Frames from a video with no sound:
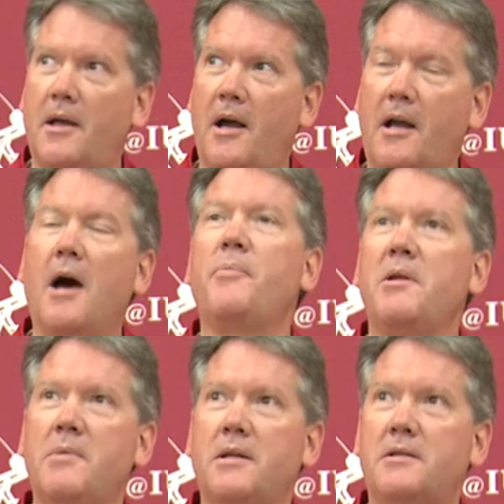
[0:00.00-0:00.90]

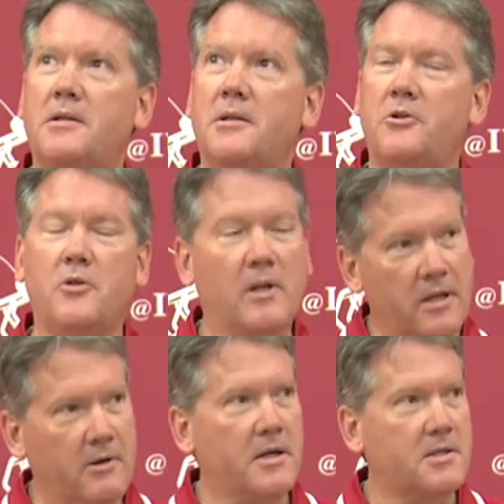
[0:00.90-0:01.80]
accompaniment to the
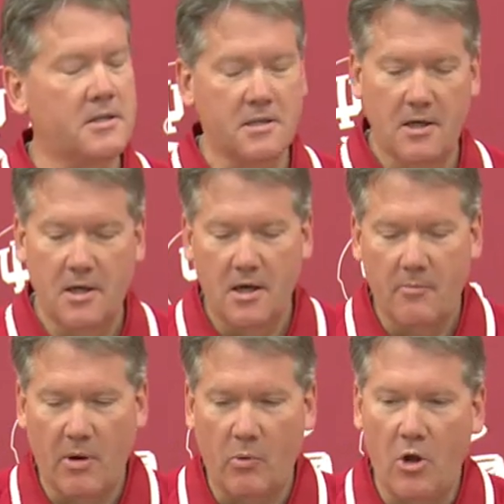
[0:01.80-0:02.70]
lyrics,
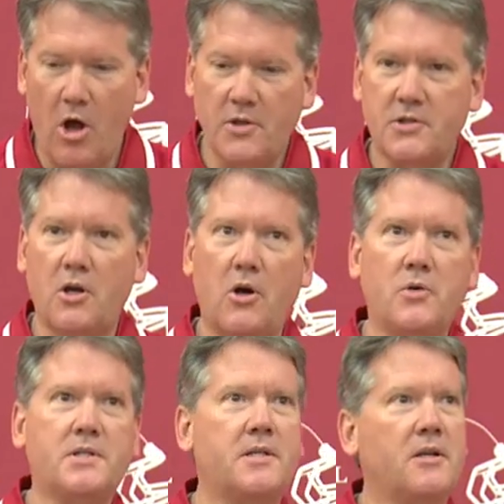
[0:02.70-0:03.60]
but will
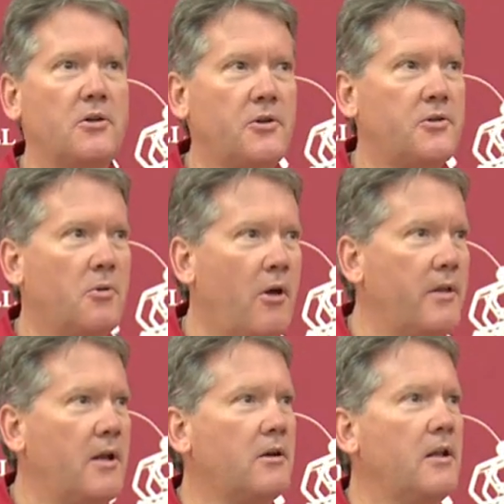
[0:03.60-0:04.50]
also signal to all
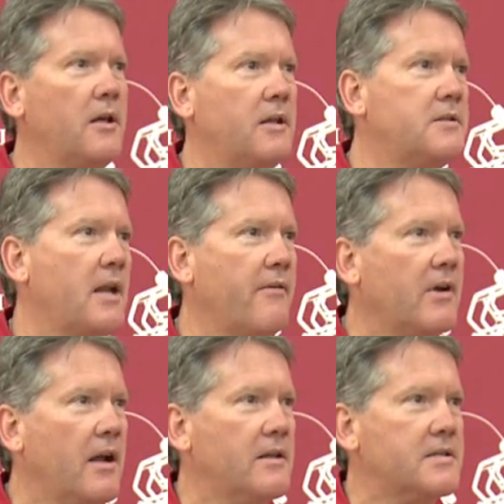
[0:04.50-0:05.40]
the knuckleheads that
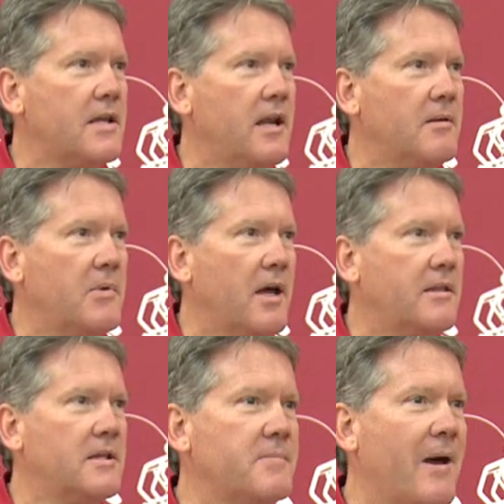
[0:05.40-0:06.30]
haven't gotten the stadium
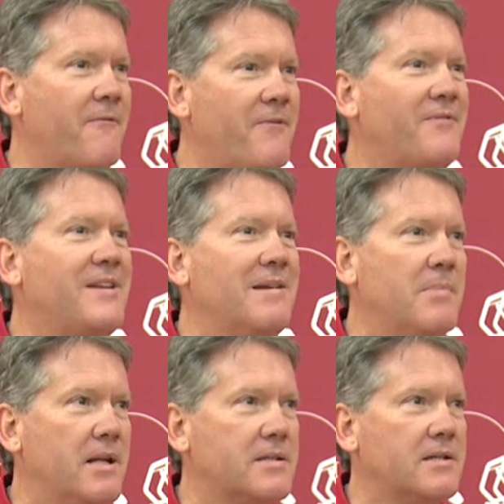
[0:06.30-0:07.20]
yet about 15
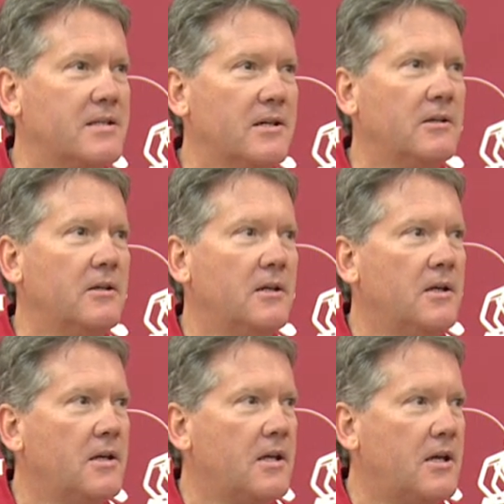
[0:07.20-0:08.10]
minutes until
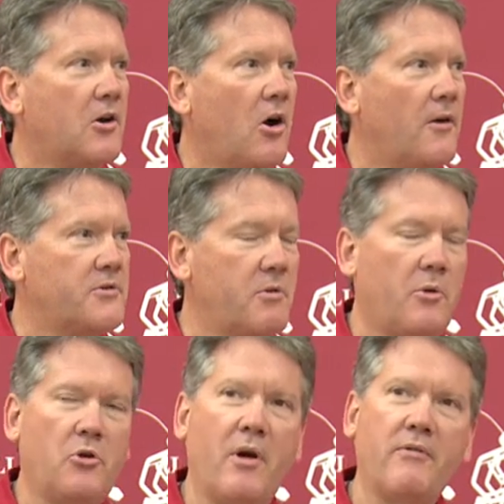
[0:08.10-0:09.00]
kickoff. So we
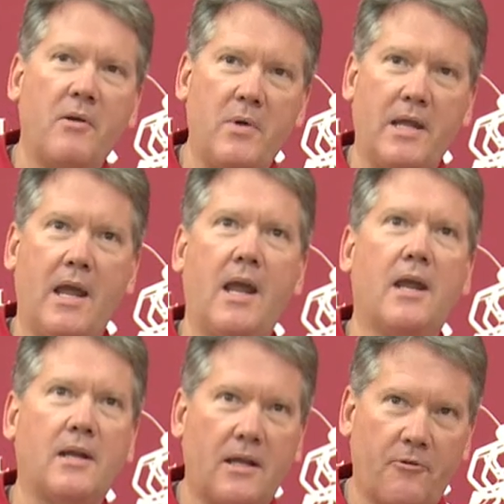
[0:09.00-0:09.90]
want to do everything we
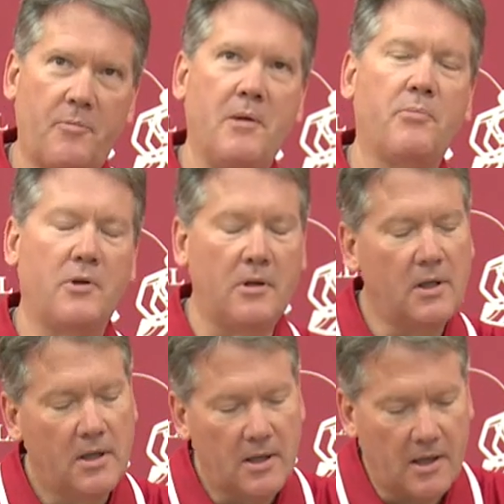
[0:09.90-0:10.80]
can to give people
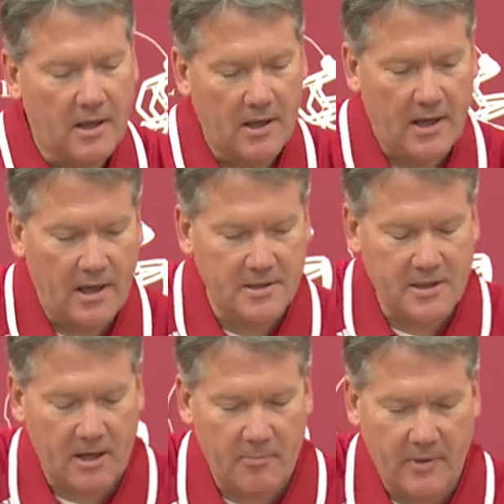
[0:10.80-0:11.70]
a heads
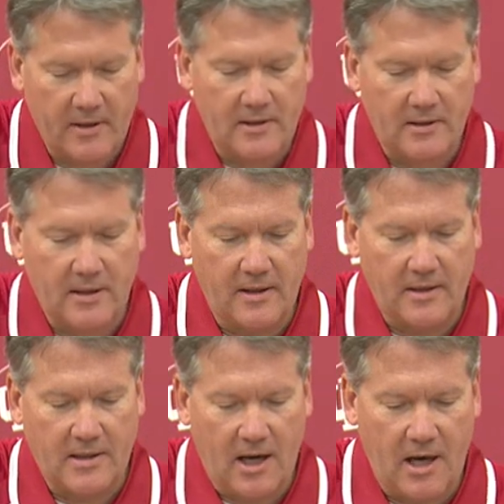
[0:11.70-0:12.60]
up that
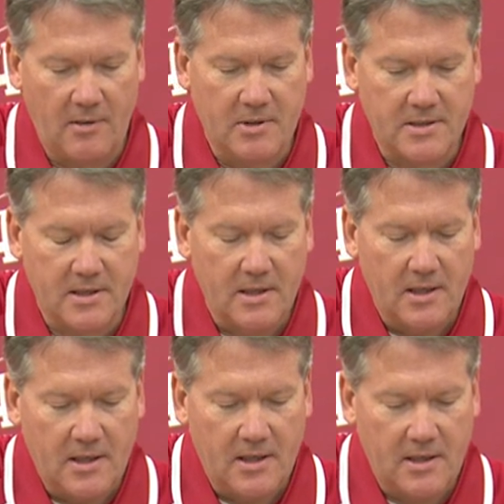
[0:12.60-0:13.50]
the time is
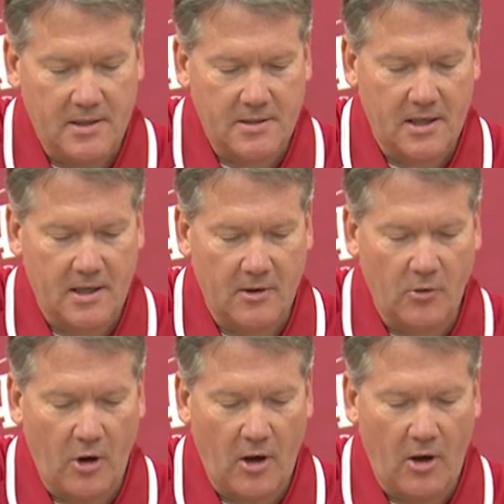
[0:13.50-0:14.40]

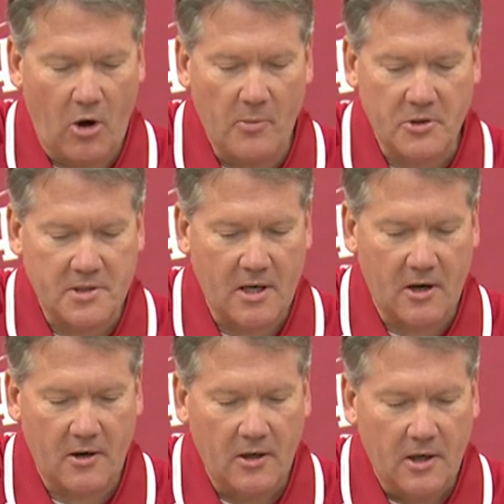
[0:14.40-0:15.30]
almost
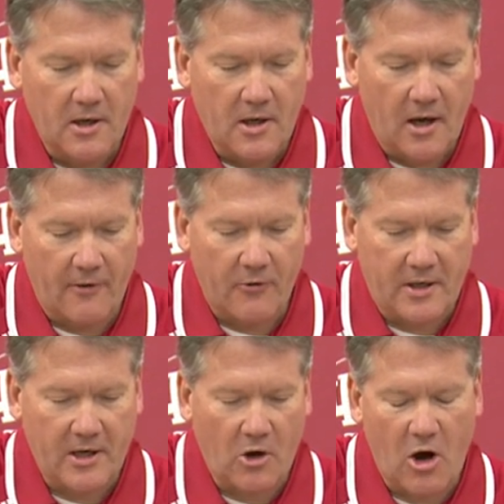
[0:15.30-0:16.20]
there for
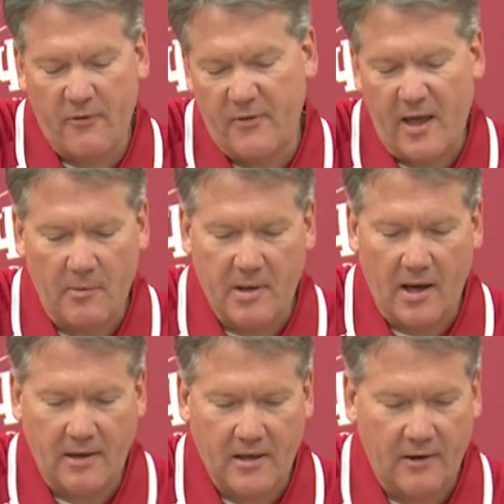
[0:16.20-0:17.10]
kickoff, and that'll be,
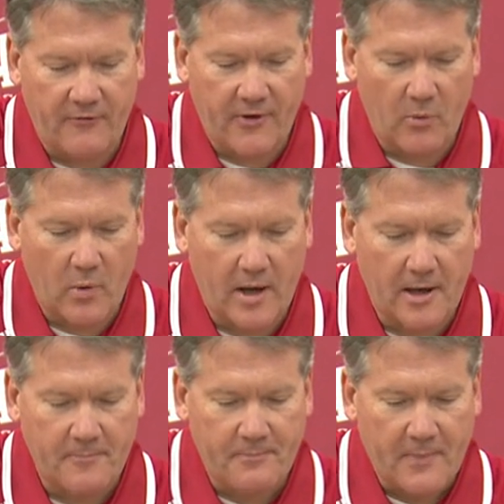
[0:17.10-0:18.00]
I think, a fun
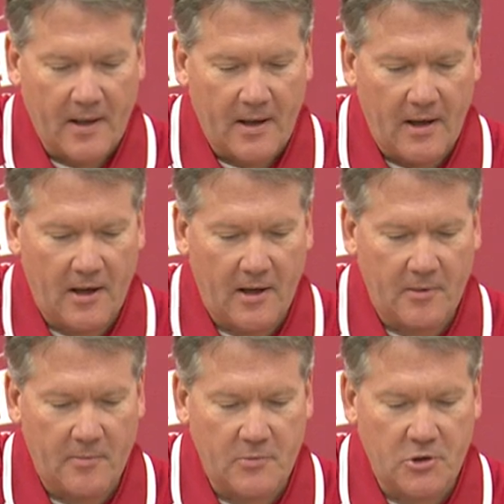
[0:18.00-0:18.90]
way
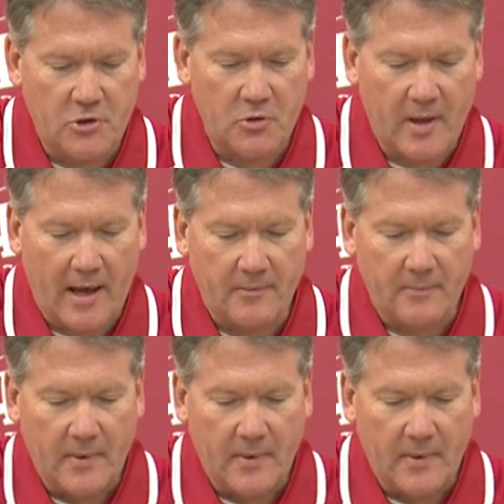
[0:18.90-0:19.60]
to do that.